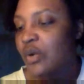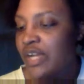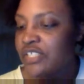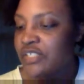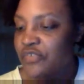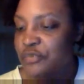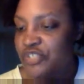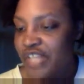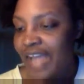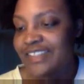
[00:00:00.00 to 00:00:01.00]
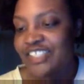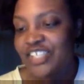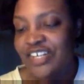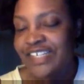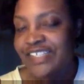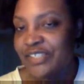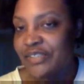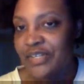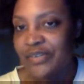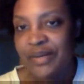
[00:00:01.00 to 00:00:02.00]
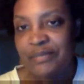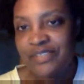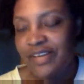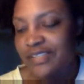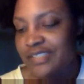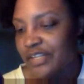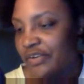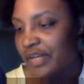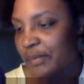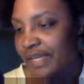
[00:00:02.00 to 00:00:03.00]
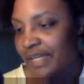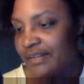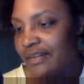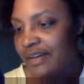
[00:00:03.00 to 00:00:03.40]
questions from Jack the Talking Dildo. I'm sorry, I had to say your name again.